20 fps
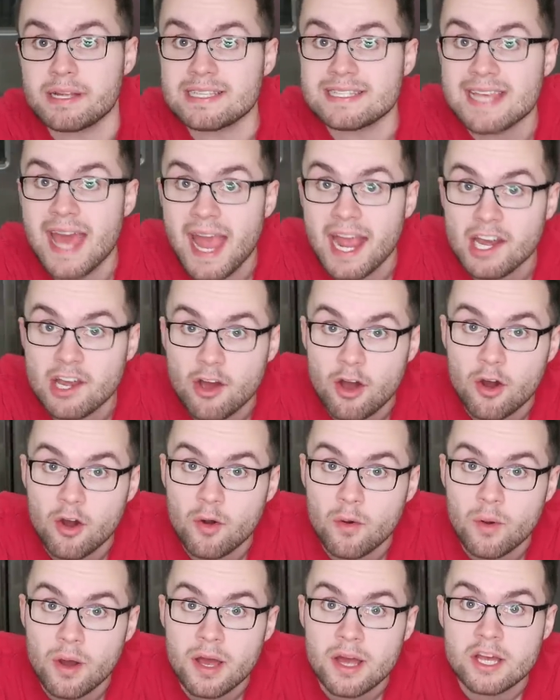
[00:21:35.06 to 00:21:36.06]

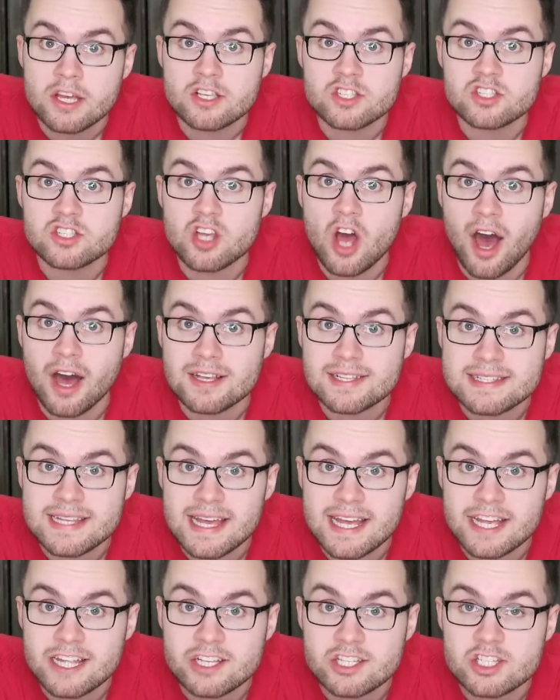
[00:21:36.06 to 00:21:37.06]
potato,
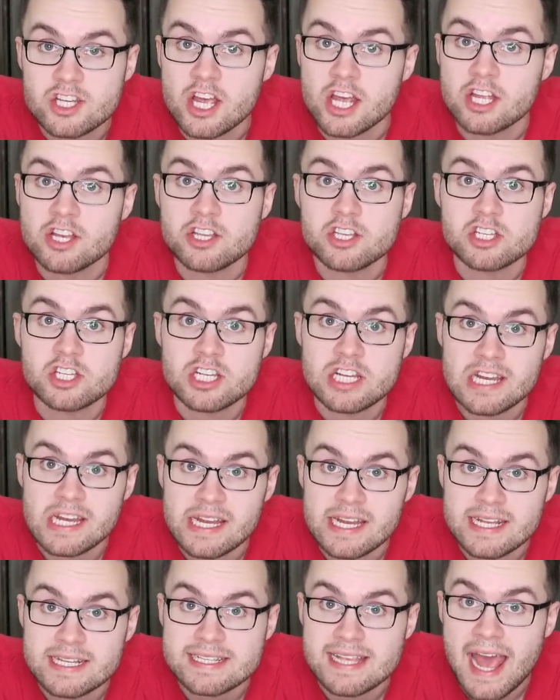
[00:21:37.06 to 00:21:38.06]
sausage,
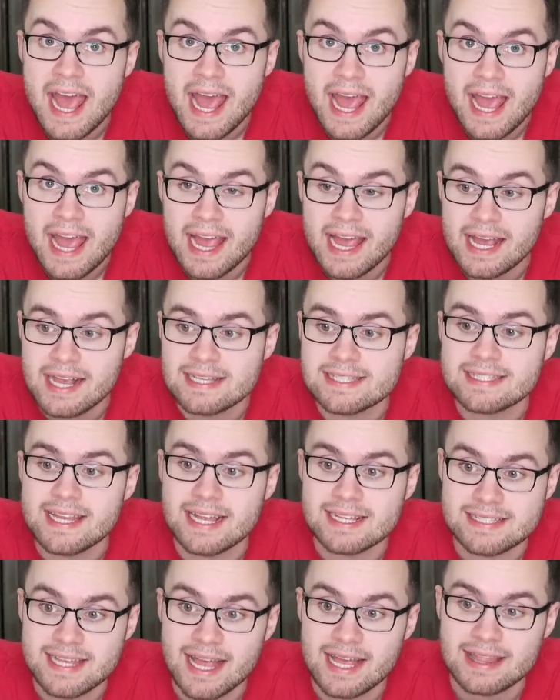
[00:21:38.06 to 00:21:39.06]
cheese, eggs,
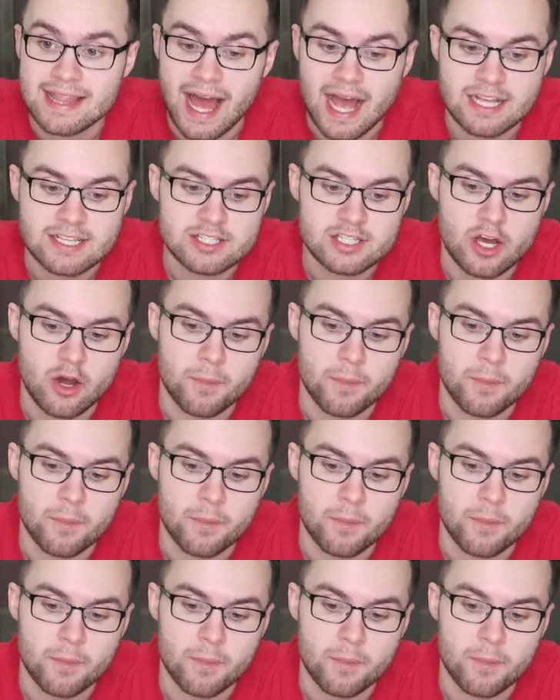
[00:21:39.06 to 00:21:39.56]
things like that.